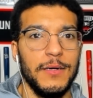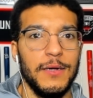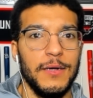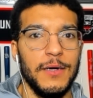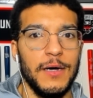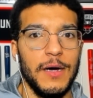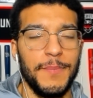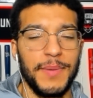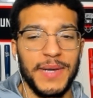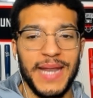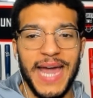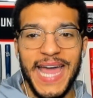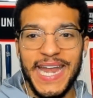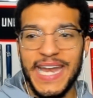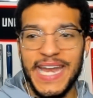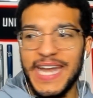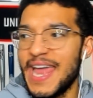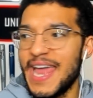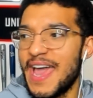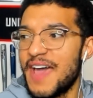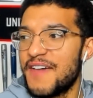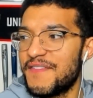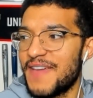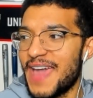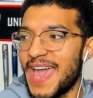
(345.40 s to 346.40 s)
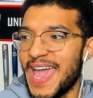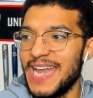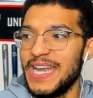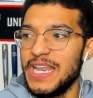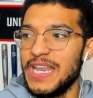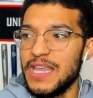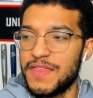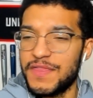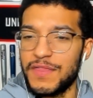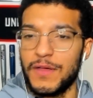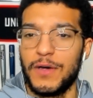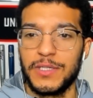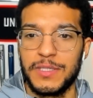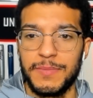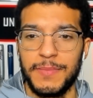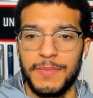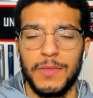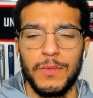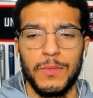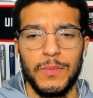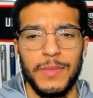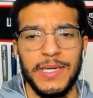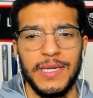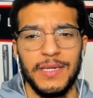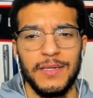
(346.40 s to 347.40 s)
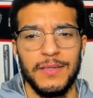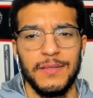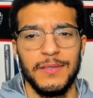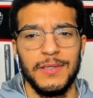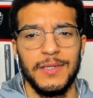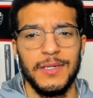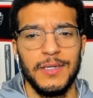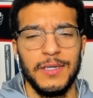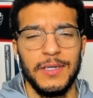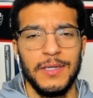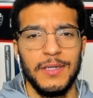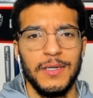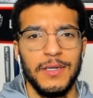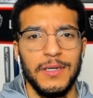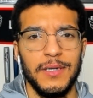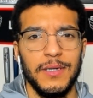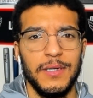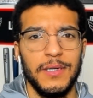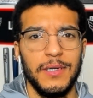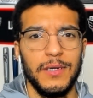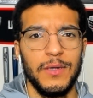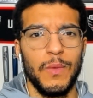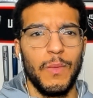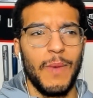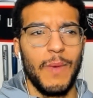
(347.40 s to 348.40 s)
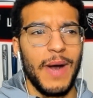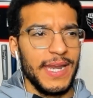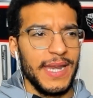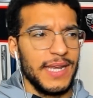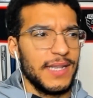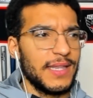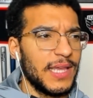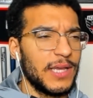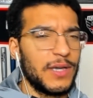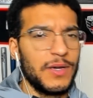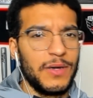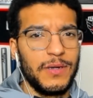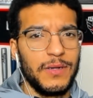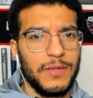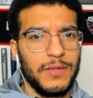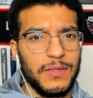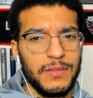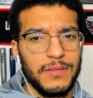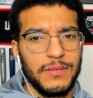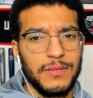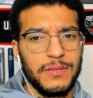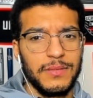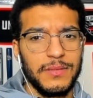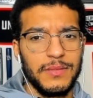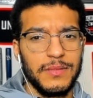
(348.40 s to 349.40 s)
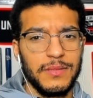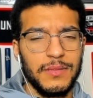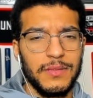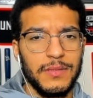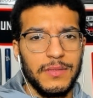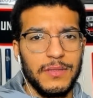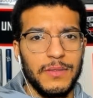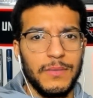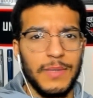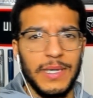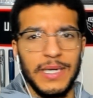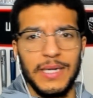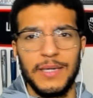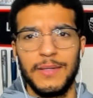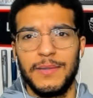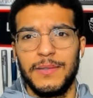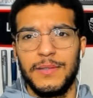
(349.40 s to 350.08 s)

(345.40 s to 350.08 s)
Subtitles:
But I didn't have any thought to, wait, why didn't they call, what?